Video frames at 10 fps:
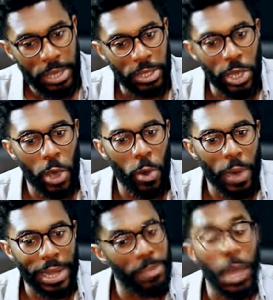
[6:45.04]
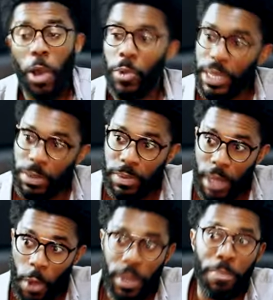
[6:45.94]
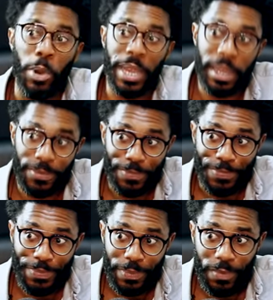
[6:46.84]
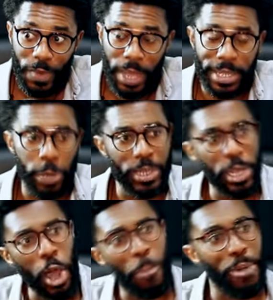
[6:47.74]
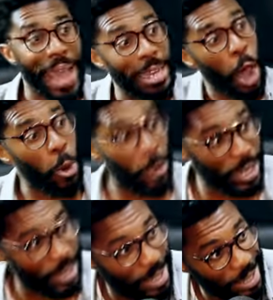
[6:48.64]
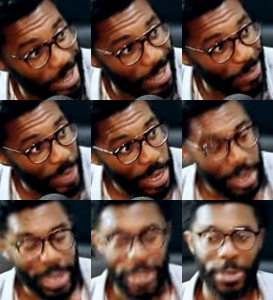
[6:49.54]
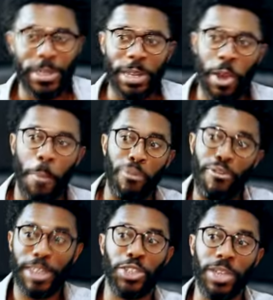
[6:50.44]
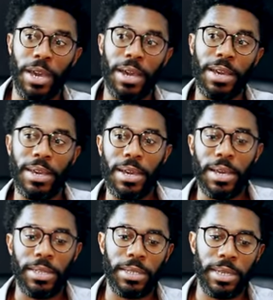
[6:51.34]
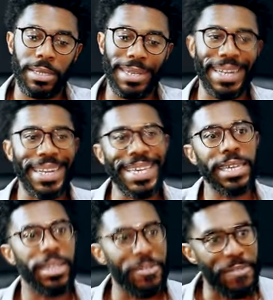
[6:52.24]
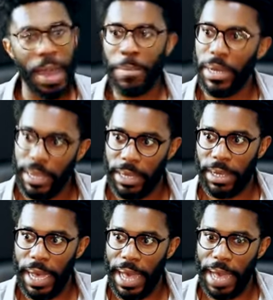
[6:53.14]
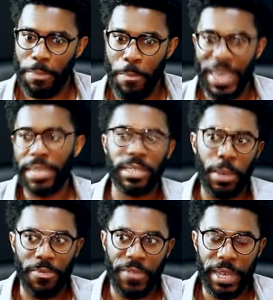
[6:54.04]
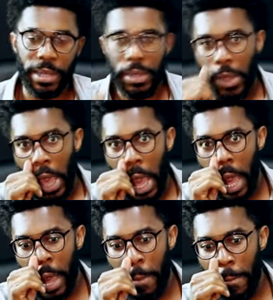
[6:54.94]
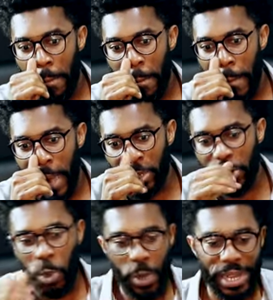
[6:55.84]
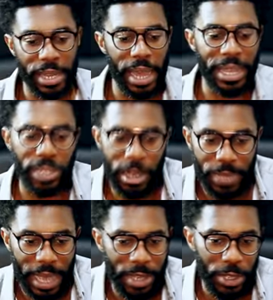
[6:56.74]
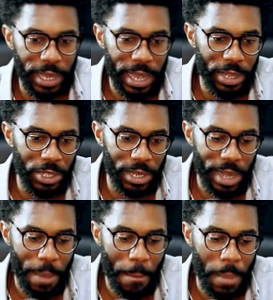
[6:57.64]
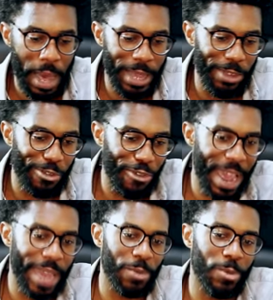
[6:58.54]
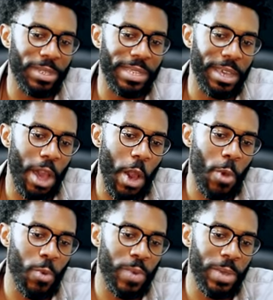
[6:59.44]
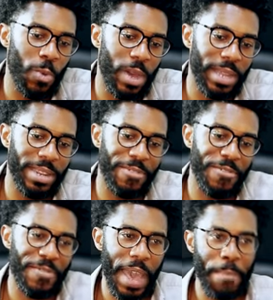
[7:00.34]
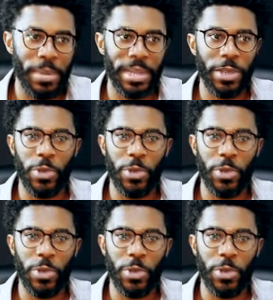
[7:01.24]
and I'm the only boy. So there was a lot of, and the oldest. So there was a lot of pressure to lead the family and be something. And just quickly, like in terms of education, like my gran was the only one in the family who